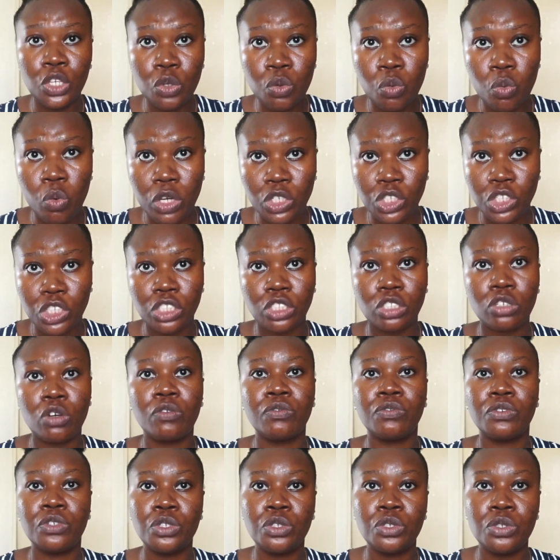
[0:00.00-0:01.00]
You wash it
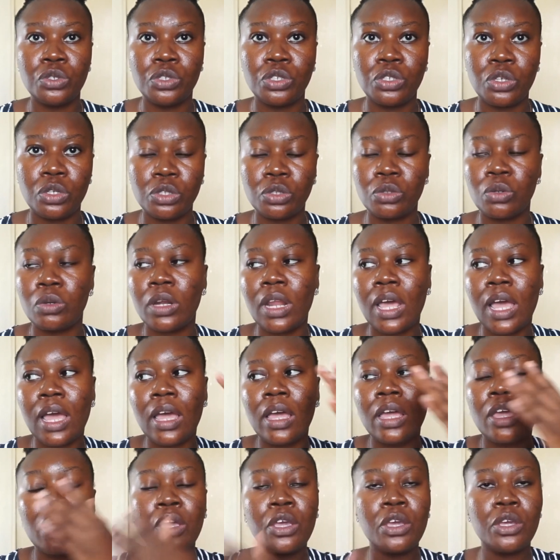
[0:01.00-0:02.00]
off, you use your
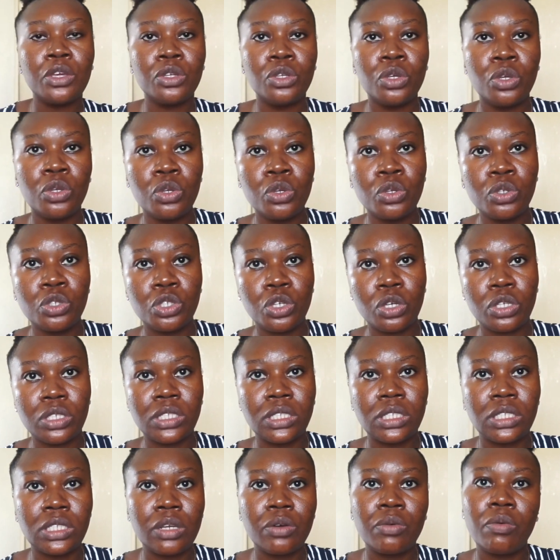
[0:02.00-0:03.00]
toner, you use your
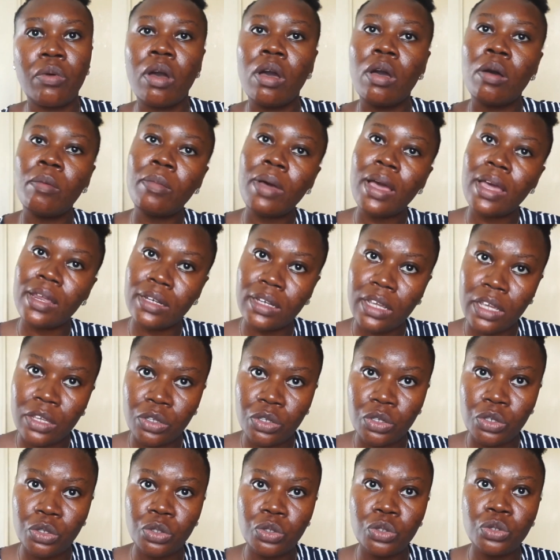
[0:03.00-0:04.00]
serum, and
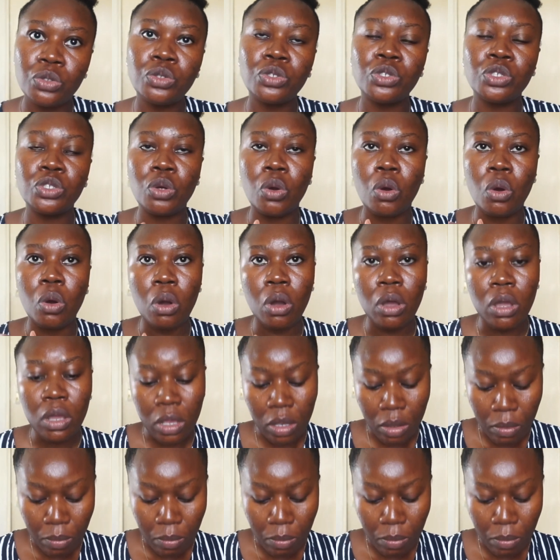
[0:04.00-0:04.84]
then you use your